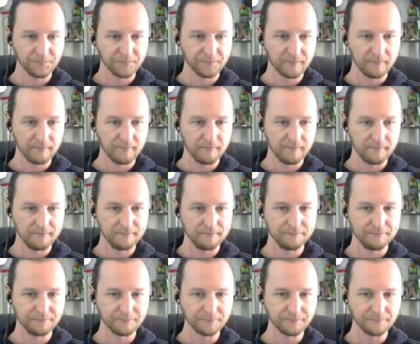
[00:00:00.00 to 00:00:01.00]

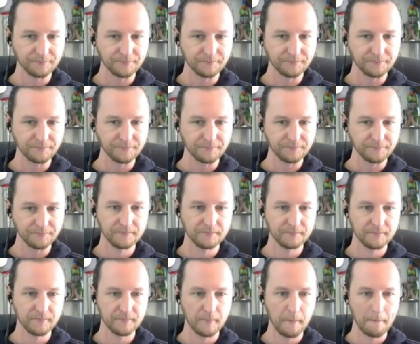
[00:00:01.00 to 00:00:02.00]

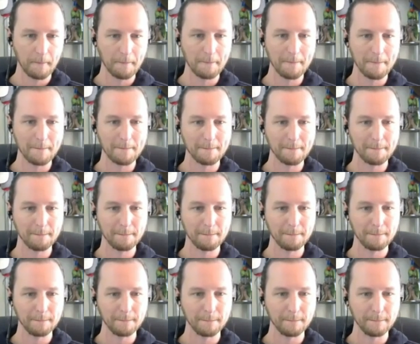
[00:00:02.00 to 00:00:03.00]

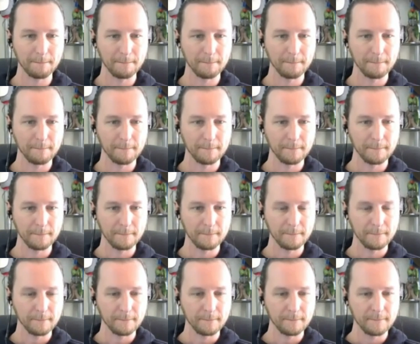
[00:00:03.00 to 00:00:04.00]

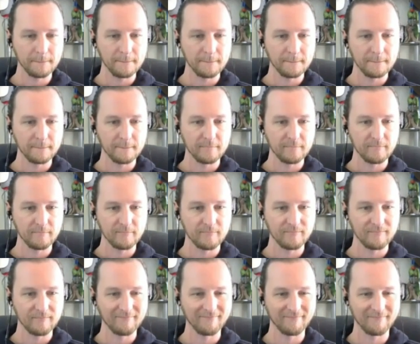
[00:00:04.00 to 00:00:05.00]

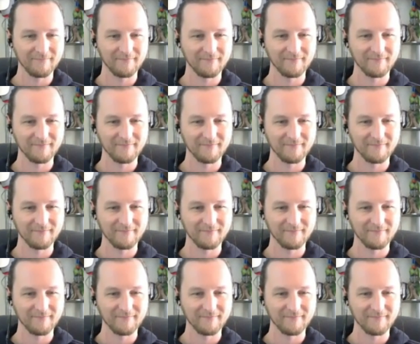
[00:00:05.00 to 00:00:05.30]
(not speaking)